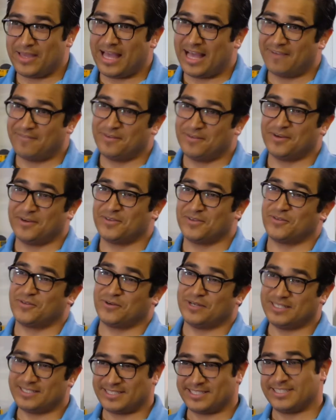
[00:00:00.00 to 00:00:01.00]
have your
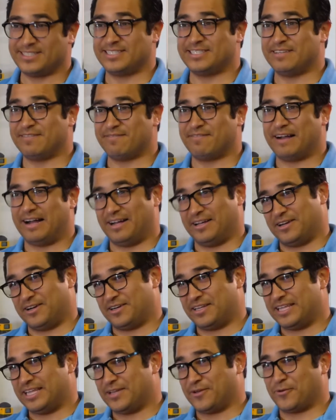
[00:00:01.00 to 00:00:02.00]
360 file, your
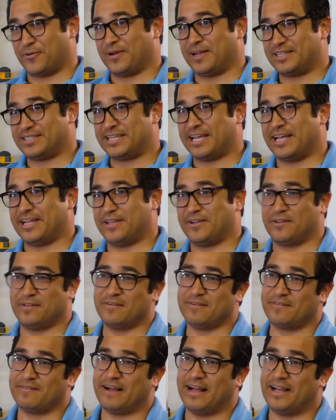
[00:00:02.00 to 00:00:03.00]

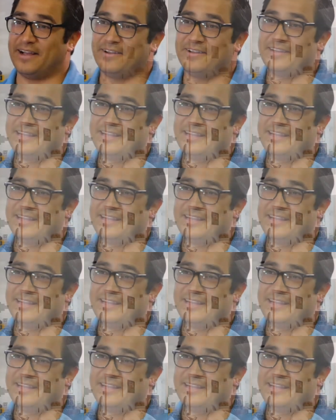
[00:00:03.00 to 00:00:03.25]
equi file,